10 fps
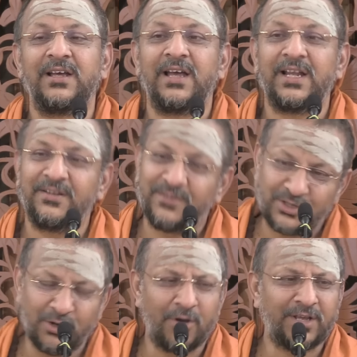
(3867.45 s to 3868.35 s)
And he was
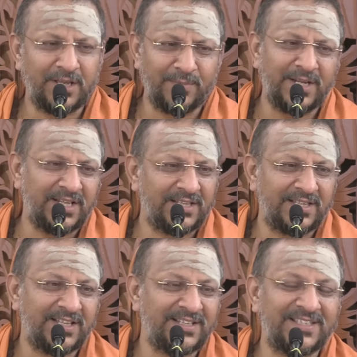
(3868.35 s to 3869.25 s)
talking many
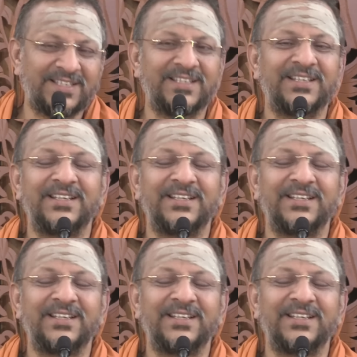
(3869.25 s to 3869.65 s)
things.